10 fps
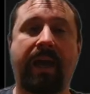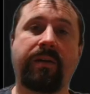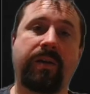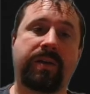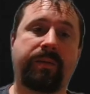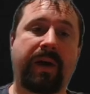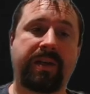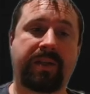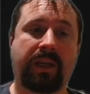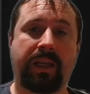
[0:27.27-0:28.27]
you to
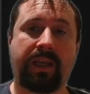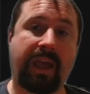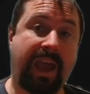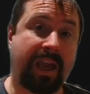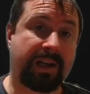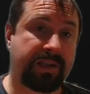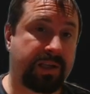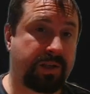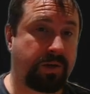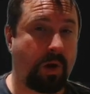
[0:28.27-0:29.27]
basically get
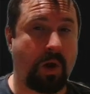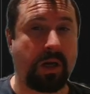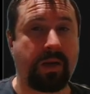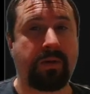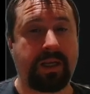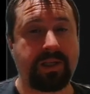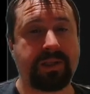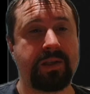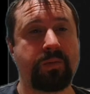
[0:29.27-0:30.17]
access to early releases